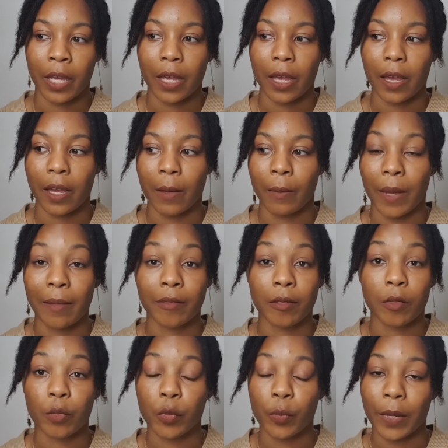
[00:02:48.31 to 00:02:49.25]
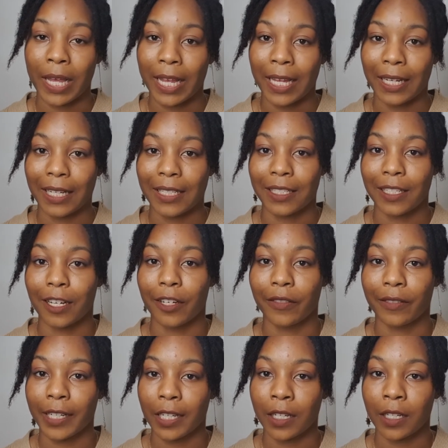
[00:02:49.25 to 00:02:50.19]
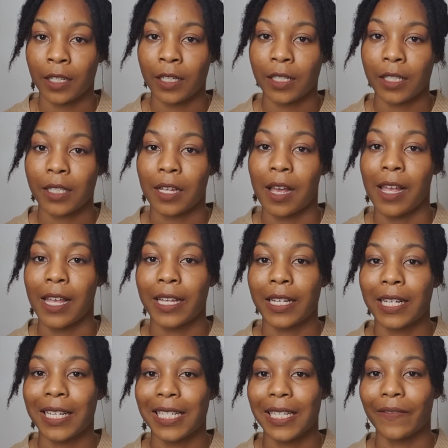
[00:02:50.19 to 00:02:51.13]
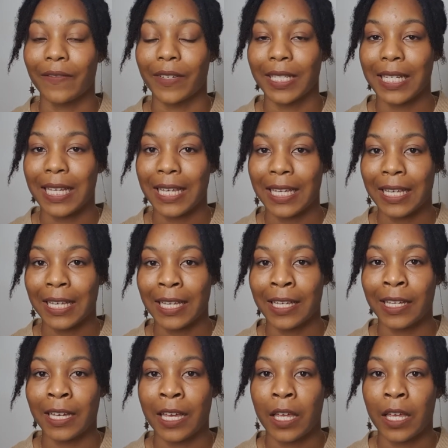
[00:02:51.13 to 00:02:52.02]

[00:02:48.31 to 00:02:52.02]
abdominal pain and diarrhea, tiredness and fatigue,